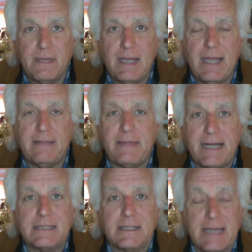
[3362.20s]
And
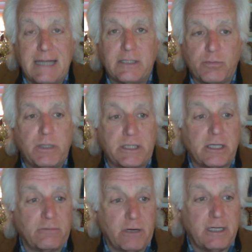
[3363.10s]
that that's what's
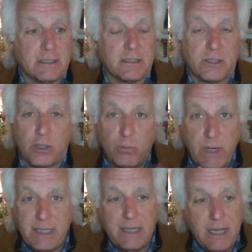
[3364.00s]
at risk. So
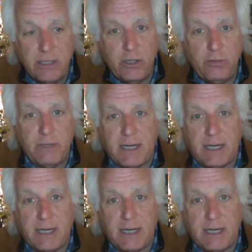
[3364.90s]
we you and